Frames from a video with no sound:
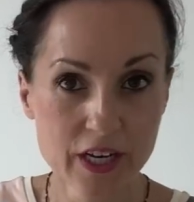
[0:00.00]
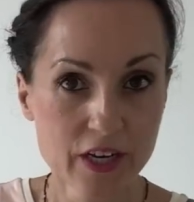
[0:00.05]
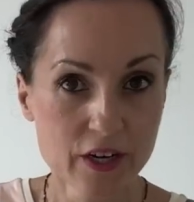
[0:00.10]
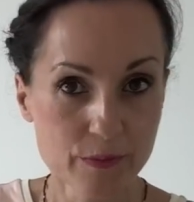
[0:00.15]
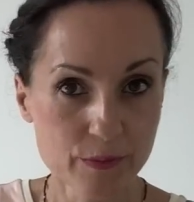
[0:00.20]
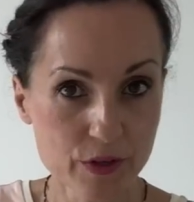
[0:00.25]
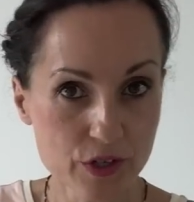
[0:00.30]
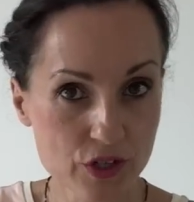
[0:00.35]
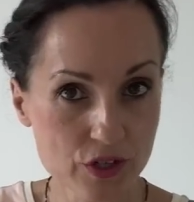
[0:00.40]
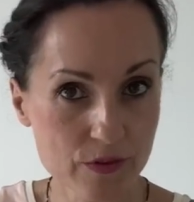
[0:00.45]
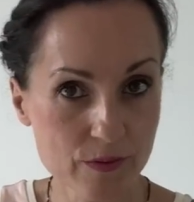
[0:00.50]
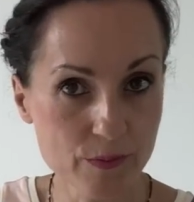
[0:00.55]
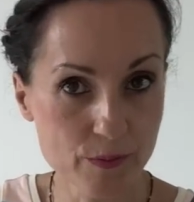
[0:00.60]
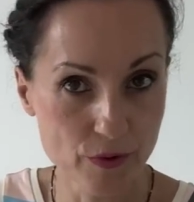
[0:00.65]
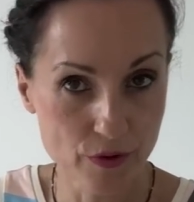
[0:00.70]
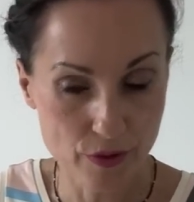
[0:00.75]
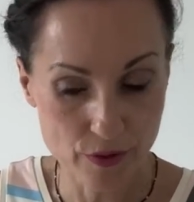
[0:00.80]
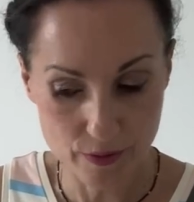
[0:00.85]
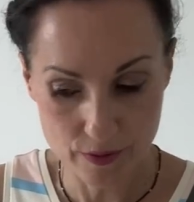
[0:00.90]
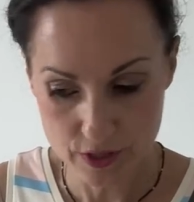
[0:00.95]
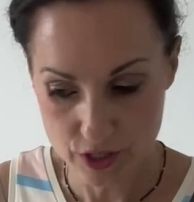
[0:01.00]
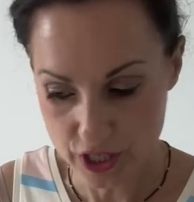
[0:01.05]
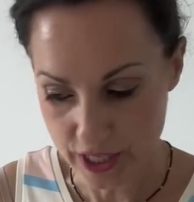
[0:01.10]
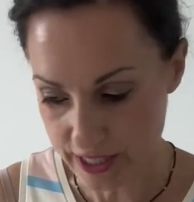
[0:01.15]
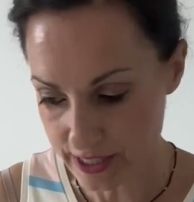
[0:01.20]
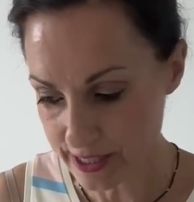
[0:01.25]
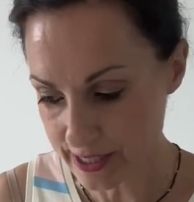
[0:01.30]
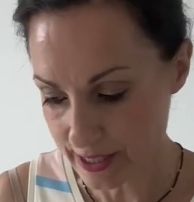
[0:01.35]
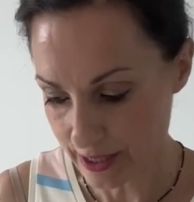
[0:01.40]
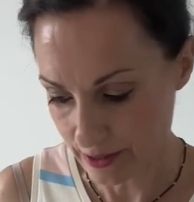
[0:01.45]
which with
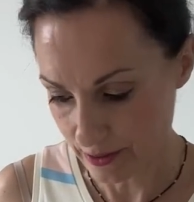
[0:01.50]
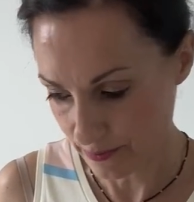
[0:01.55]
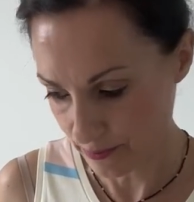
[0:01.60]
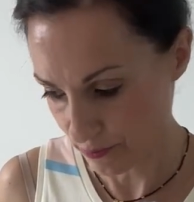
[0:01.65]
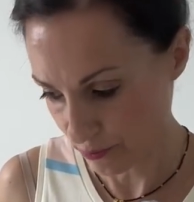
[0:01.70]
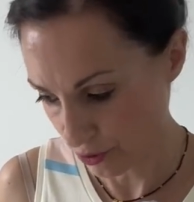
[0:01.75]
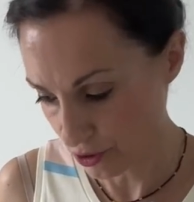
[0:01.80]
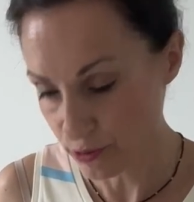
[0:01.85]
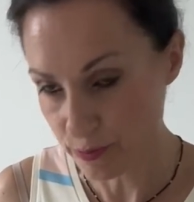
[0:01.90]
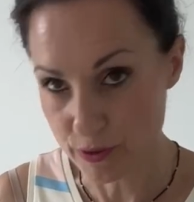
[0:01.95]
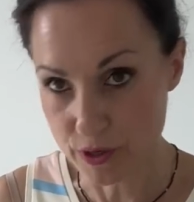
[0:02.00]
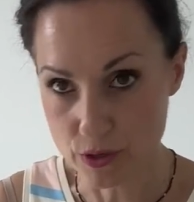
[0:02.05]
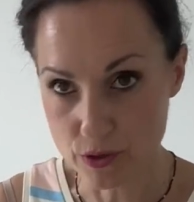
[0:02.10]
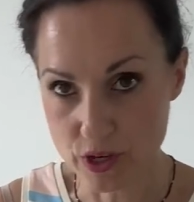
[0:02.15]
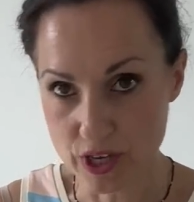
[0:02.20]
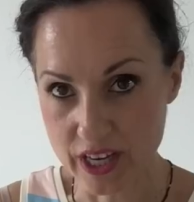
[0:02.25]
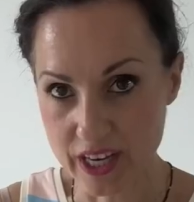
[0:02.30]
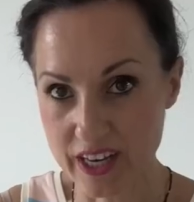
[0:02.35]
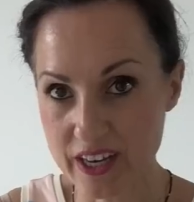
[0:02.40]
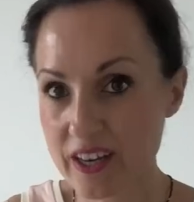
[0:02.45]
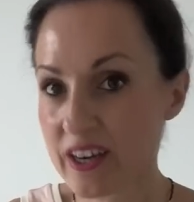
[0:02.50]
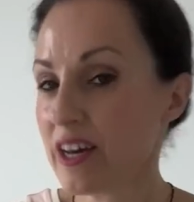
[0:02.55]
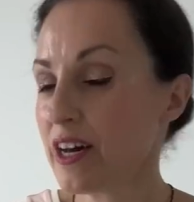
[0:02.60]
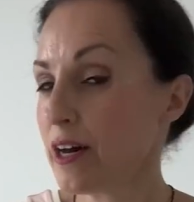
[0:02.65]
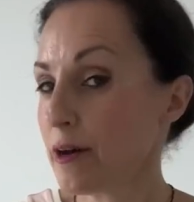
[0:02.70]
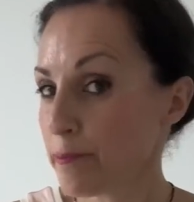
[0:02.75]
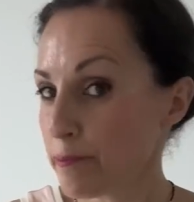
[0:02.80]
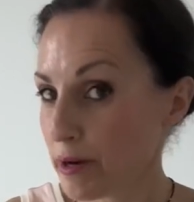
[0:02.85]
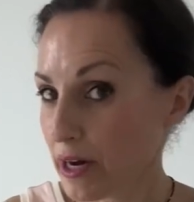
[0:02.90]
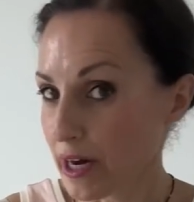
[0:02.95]
Jetstar would be okay.
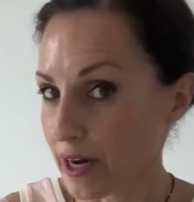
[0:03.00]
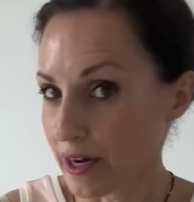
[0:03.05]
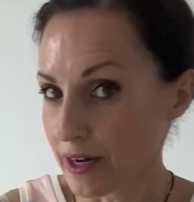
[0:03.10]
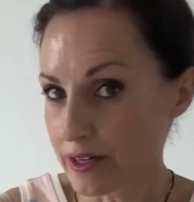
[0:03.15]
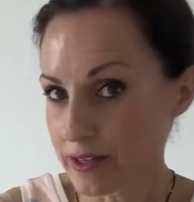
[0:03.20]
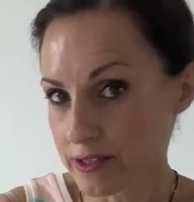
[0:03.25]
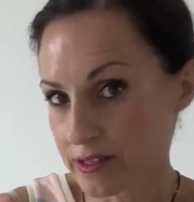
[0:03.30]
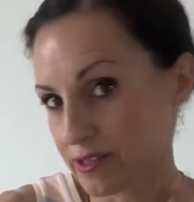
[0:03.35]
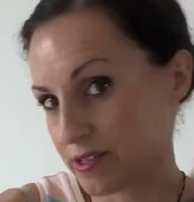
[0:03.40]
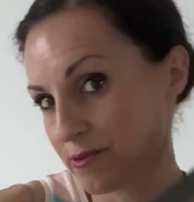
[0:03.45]
But